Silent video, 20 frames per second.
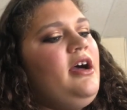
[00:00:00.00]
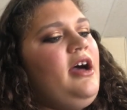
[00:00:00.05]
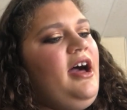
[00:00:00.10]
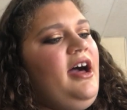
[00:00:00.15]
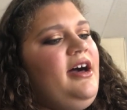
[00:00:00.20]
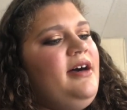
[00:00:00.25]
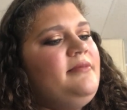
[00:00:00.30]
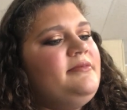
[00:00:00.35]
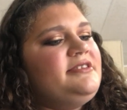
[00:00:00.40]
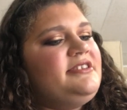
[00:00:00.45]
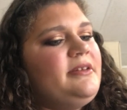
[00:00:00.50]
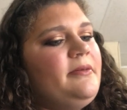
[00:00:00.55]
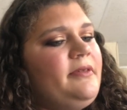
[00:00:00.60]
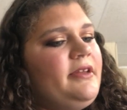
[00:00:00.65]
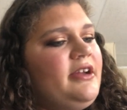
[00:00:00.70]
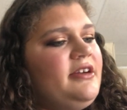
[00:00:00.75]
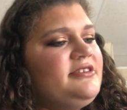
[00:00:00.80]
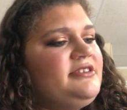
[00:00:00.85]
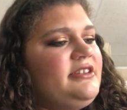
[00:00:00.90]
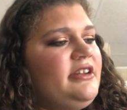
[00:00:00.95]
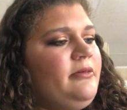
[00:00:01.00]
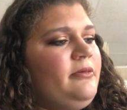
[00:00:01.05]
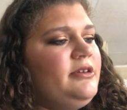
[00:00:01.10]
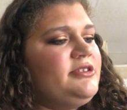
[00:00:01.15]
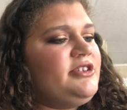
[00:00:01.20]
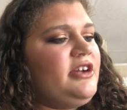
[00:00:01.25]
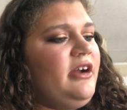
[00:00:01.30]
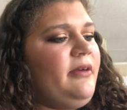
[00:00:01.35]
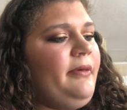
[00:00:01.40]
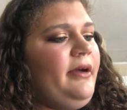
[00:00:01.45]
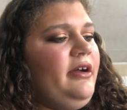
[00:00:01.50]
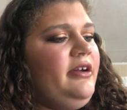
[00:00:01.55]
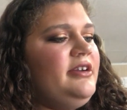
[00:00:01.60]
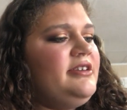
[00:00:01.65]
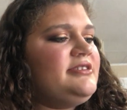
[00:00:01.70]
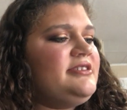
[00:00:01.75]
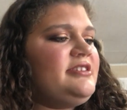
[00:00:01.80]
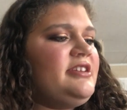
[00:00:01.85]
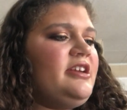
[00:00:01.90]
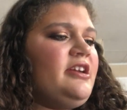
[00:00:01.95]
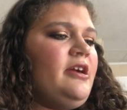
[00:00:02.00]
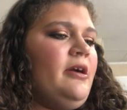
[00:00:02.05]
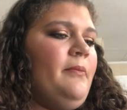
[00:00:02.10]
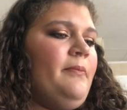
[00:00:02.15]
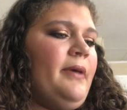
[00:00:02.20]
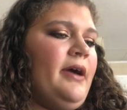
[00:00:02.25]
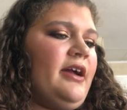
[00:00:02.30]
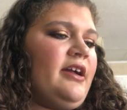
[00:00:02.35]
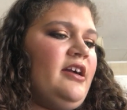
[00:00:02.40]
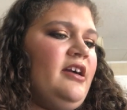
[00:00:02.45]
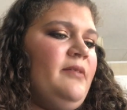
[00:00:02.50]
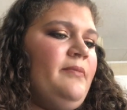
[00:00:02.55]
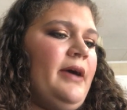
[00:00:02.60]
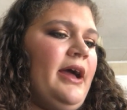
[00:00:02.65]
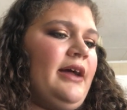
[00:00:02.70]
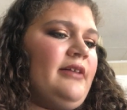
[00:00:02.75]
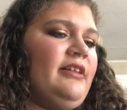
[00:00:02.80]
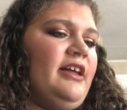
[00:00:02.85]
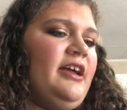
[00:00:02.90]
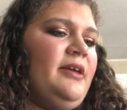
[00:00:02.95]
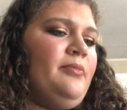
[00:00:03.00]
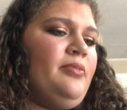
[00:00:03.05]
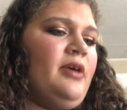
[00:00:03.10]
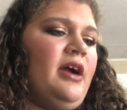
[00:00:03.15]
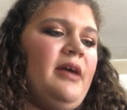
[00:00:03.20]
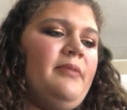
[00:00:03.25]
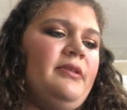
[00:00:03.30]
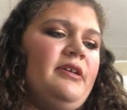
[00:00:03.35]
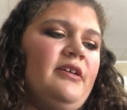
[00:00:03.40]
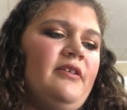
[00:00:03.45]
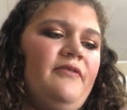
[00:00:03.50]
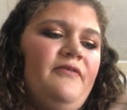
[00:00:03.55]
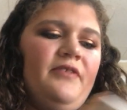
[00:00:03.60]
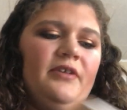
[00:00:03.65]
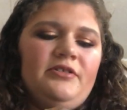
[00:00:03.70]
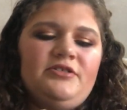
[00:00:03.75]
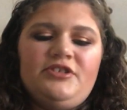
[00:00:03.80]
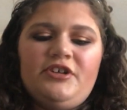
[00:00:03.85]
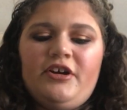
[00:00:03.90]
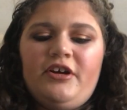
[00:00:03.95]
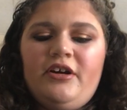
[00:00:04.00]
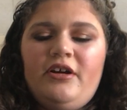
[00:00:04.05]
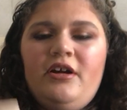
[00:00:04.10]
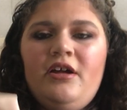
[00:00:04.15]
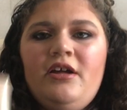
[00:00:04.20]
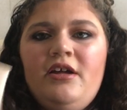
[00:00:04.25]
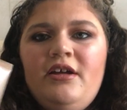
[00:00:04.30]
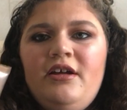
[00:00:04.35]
Something else that I want to talk about is the Becca Backlight Priming Filter.